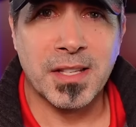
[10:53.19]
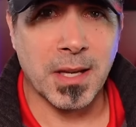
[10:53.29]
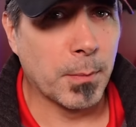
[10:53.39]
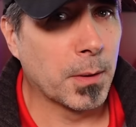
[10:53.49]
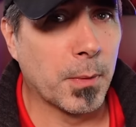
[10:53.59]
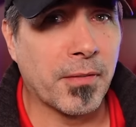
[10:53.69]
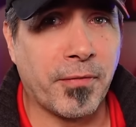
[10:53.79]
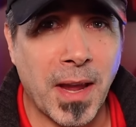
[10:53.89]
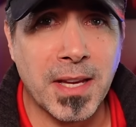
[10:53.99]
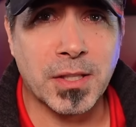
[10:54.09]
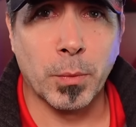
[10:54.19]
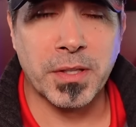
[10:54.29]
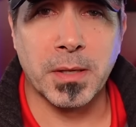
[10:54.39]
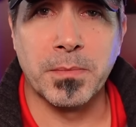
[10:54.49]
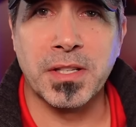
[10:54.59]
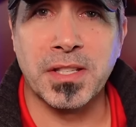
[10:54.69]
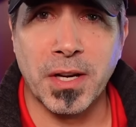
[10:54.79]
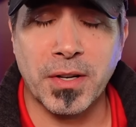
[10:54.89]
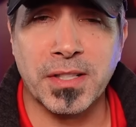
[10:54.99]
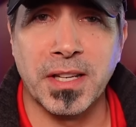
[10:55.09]
some of them are faced with some
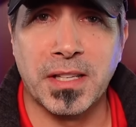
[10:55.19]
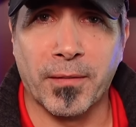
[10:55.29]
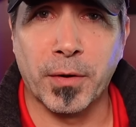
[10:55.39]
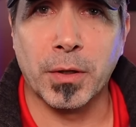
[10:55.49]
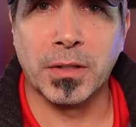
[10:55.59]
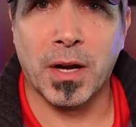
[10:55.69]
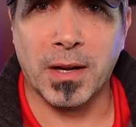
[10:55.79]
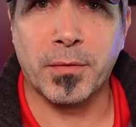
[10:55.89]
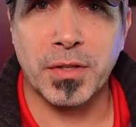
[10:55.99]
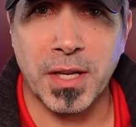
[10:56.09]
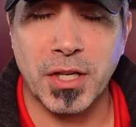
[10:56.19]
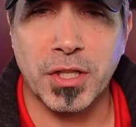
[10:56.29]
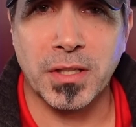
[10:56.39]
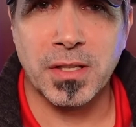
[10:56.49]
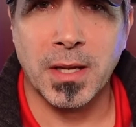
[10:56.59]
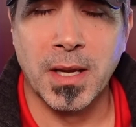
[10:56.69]
seriously difficult conversations.